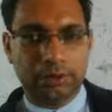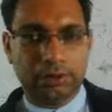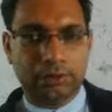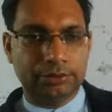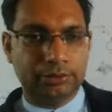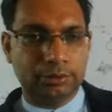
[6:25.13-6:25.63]

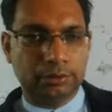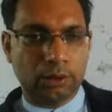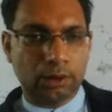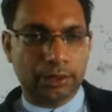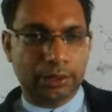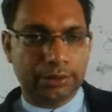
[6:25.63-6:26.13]
This is
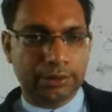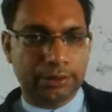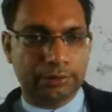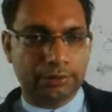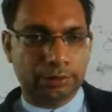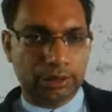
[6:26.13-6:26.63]
log
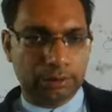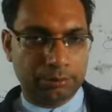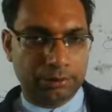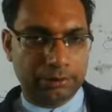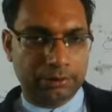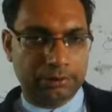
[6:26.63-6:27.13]
18, so I'll
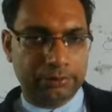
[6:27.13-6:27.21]
bring this